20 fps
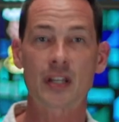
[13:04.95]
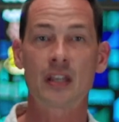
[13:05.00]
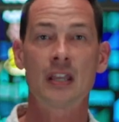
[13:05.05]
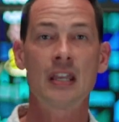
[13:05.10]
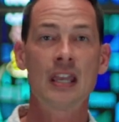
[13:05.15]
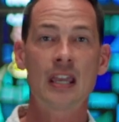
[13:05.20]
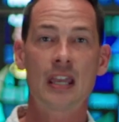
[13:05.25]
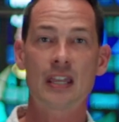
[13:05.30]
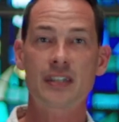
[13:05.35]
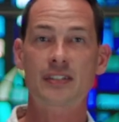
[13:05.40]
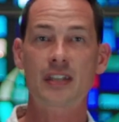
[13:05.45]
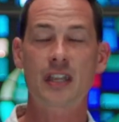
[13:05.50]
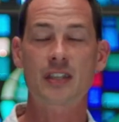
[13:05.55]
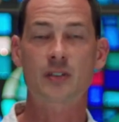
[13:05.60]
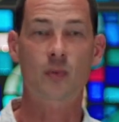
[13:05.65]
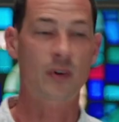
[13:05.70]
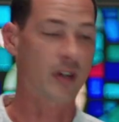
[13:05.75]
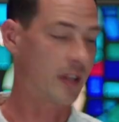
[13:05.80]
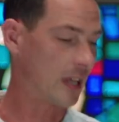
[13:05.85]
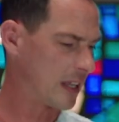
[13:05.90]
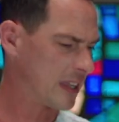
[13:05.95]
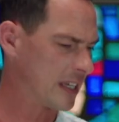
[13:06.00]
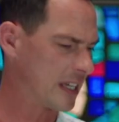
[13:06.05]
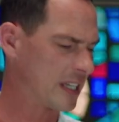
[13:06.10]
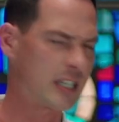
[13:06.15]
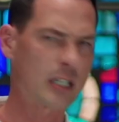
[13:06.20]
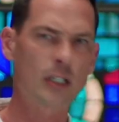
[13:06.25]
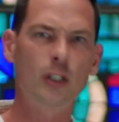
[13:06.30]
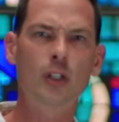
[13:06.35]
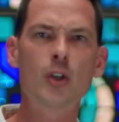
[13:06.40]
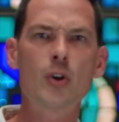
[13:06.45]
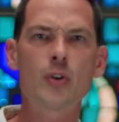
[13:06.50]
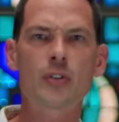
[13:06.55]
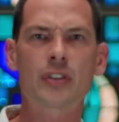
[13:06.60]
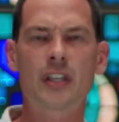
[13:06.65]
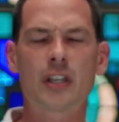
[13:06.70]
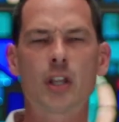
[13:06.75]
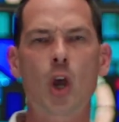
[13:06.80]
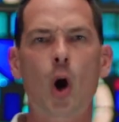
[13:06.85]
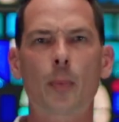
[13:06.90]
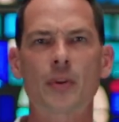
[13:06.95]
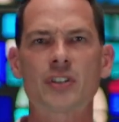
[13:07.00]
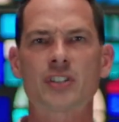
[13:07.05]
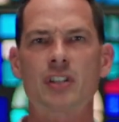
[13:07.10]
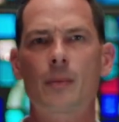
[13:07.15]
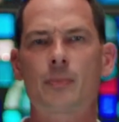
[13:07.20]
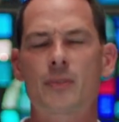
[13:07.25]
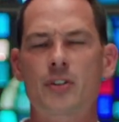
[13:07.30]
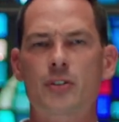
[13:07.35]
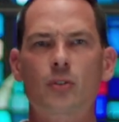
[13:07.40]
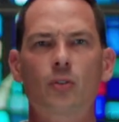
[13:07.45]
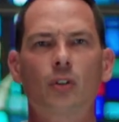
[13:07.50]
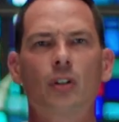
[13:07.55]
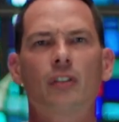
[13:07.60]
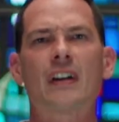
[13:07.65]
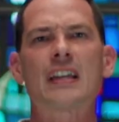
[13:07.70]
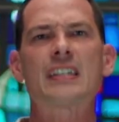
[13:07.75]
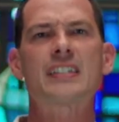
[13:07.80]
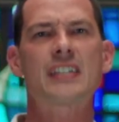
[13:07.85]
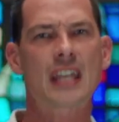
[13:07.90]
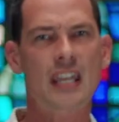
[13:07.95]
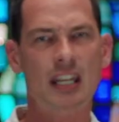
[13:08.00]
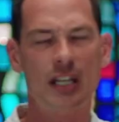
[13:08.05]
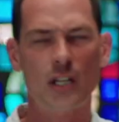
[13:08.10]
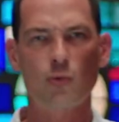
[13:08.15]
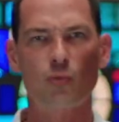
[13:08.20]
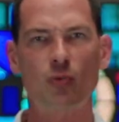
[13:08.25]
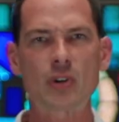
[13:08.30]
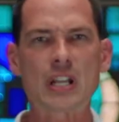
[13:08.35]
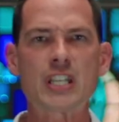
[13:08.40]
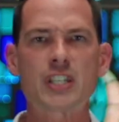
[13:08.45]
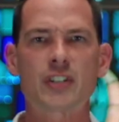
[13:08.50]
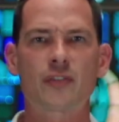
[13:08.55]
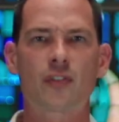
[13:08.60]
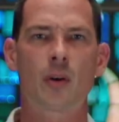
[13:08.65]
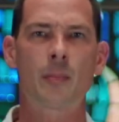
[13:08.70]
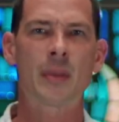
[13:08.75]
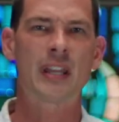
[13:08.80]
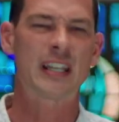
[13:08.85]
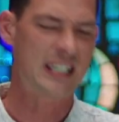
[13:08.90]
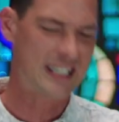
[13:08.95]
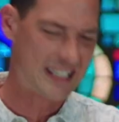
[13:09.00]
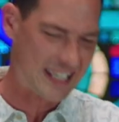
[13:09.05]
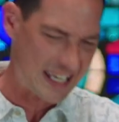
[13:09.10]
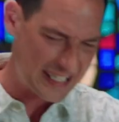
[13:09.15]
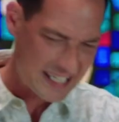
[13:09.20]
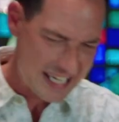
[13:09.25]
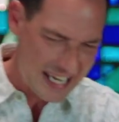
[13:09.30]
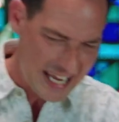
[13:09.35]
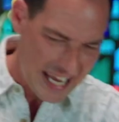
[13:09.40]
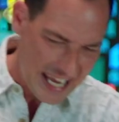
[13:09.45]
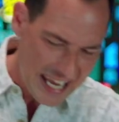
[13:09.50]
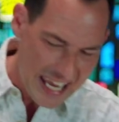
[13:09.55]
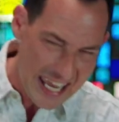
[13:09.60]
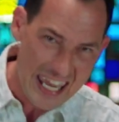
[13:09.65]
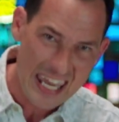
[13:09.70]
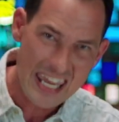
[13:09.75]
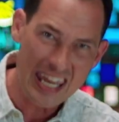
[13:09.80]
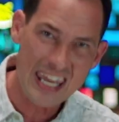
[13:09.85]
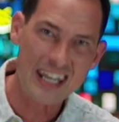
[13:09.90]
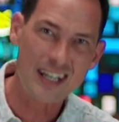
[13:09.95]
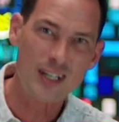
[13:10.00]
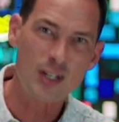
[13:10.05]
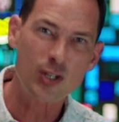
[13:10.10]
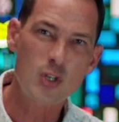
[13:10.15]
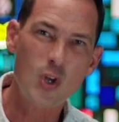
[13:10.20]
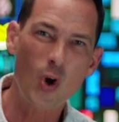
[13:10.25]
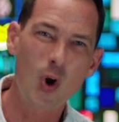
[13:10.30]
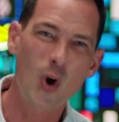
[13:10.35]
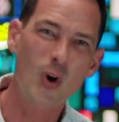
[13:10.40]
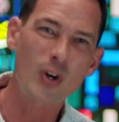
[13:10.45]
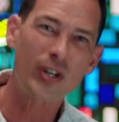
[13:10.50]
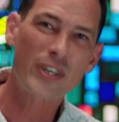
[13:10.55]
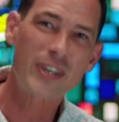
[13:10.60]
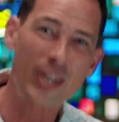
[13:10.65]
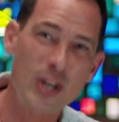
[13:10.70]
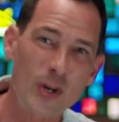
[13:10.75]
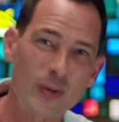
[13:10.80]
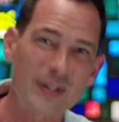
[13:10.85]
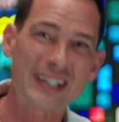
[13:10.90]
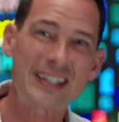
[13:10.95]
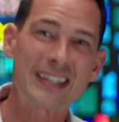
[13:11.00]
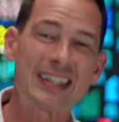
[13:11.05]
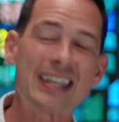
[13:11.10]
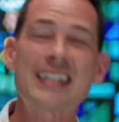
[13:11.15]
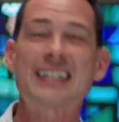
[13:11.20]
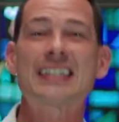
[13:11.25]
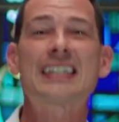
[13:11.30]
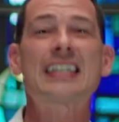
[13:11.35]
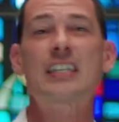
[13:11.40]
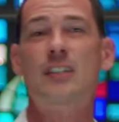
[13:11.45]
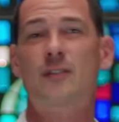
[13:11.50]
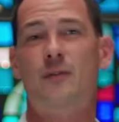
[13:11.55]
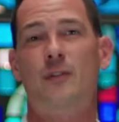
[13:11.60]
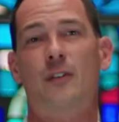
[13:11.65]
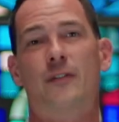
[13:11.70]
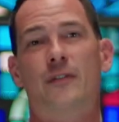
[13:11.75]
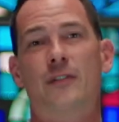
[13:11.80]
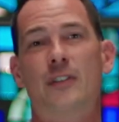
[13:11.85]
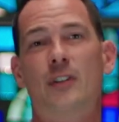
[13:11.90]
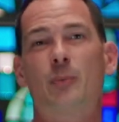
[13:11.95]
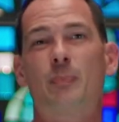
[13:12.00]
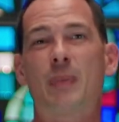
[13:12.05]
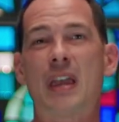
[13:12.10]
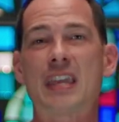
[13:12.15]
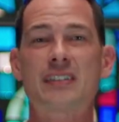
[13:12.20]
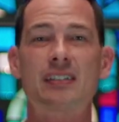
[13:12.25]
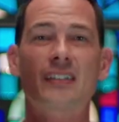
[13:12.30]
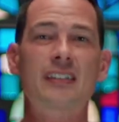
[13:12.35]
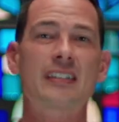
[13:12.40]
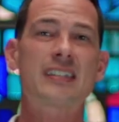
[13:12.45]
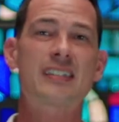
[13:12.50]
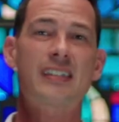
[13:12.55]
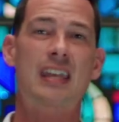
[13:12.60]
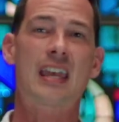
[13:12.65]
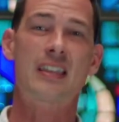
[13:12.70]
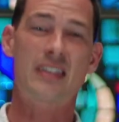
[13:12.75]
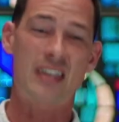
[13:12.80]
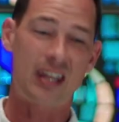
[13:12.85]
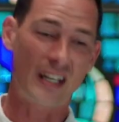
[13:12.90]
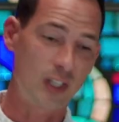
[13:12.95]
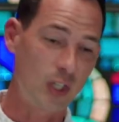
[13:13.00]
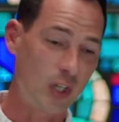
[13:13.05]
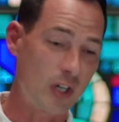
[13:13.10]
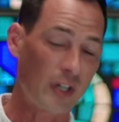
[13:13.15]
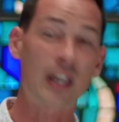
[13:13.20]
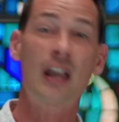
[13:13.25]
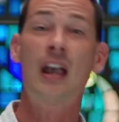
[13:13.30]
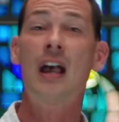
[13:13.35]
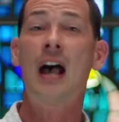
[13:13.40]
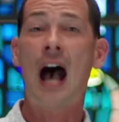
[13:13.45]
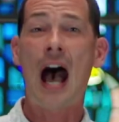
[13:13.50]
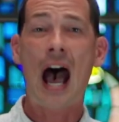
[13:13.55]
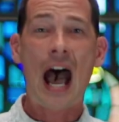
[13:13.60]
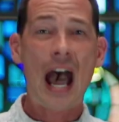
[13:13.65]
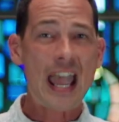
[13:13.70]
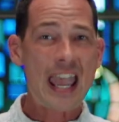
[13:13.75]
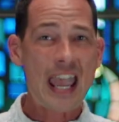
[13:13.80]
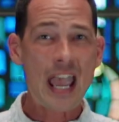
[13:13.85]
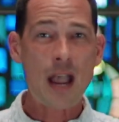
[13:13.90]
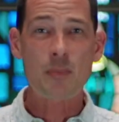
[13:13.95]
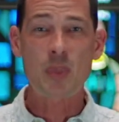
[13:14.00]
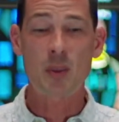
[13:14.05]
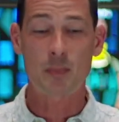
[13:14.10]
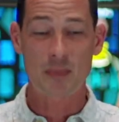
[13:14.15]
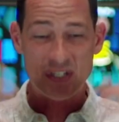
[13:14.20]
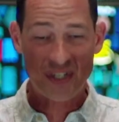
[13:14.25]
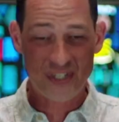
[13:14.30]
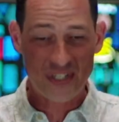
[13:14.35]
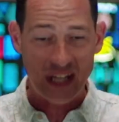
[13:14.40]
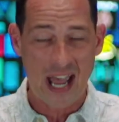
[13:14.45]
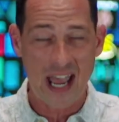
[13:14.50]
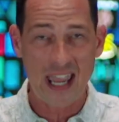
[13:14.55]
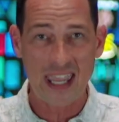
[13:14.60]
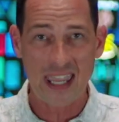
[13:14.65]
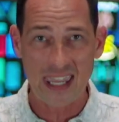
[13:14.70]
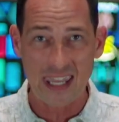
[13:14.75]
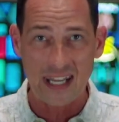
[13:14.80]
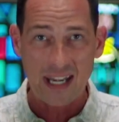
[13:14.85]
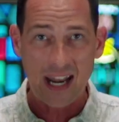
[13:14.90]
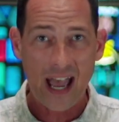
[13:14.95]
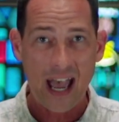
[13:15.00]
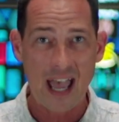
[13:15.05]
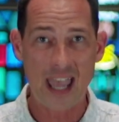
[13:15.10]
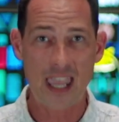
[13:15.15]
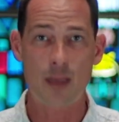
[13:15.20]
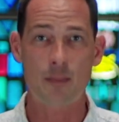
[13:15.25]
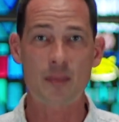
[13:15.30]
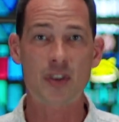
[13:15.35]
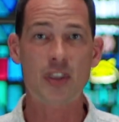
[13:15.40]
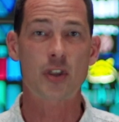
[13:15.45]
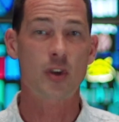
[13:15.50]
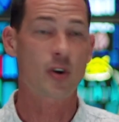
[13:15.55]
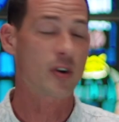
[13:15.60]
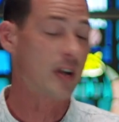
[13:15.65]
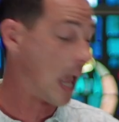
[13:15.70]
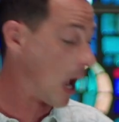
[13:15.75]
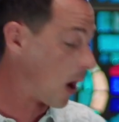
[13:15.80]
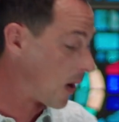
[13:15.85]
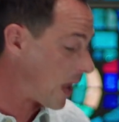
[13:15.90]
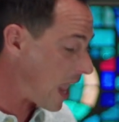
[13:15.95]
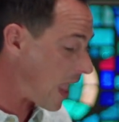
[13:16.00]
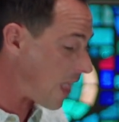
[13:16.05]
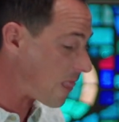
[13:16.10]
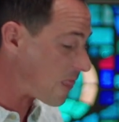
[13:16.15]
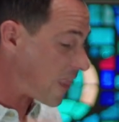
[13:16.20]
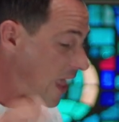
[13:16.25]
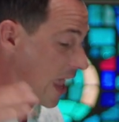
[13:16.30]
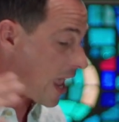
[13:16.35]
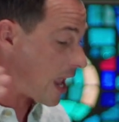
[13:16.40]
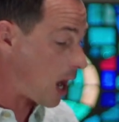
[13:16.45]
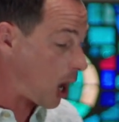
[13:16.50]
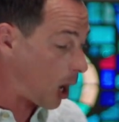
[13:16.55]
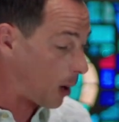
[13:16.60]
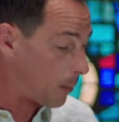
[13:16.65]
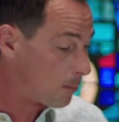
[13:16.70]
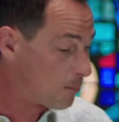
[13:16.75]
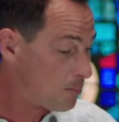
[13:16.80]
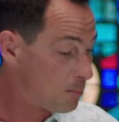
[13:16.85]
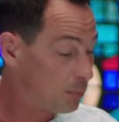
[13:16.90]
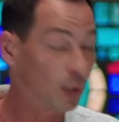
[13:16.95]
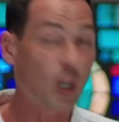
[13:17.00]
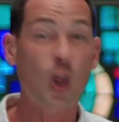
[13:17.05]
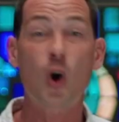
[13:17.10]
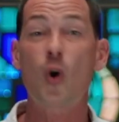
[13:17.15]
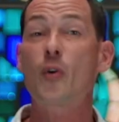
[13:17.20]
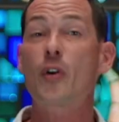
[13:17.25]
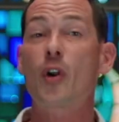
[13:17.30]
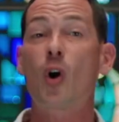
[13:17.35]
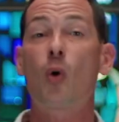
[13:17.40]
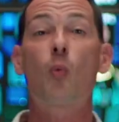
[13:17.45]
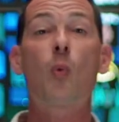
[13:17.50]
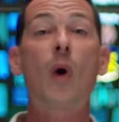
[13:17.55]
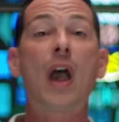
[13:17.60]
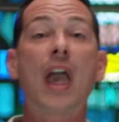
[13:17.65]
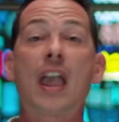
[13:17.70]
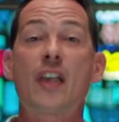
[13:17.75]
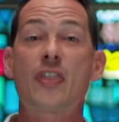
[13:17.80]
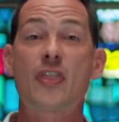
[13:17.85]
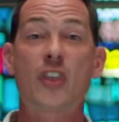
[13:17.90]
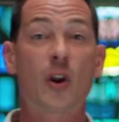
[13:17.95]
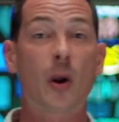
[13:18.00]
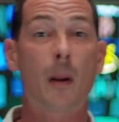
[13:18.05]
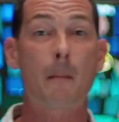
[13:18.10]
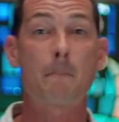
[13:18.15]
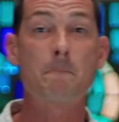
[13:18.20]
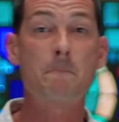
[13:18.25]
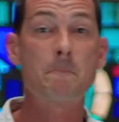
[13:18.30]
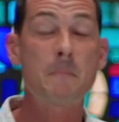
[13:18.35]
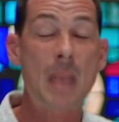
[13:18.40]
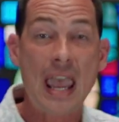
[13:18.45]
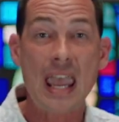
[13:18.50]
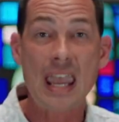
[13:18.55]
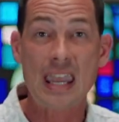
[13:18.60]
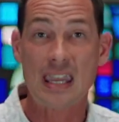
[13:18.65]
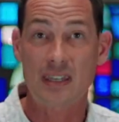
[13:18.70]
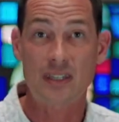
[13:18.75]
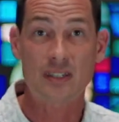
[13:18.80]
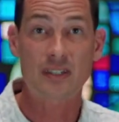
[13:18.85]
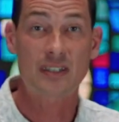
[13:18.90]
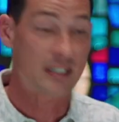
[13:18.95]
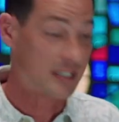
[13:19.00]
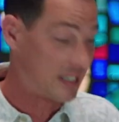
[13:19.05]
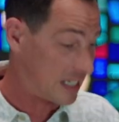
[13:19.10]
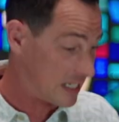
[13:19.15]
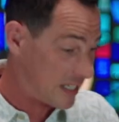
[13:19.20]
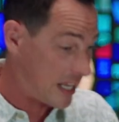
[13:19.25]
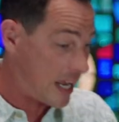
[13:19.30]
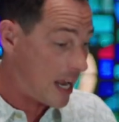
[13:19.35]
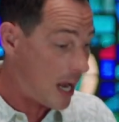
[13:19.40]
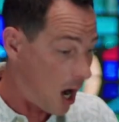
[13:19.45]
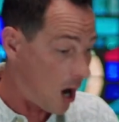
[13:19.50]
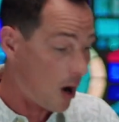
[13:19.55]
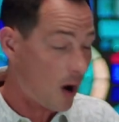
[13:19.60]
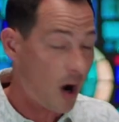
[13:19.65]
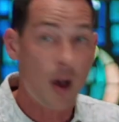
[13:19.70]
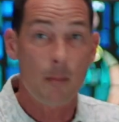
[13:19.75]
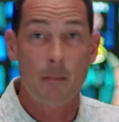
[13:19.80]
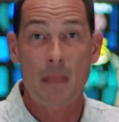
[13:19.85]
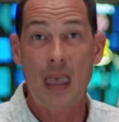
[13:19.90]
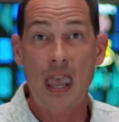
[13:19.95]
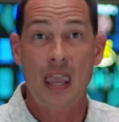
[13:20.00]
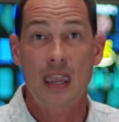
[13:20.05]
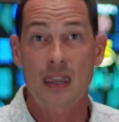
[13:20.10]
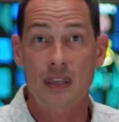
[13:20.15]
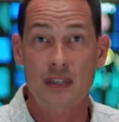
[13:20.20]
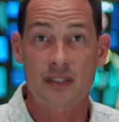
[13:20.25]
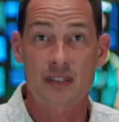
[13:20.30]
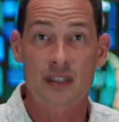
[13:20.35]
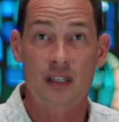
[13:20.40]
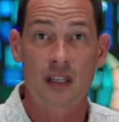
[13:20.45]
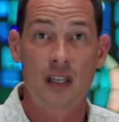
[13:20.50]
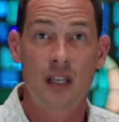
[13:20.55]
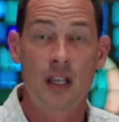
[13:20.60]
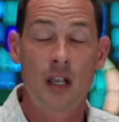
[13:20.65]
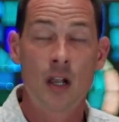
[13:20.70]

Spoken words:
and it says in one of the, I think it's in Luke, that he opens up the scroll of Isaiah and he reads from it and he says, in your hearing, this is fulfilled. Basically saying that, look, I am the Messiah and I am here now. And they are blown away. They're amazed. It says they are amazed.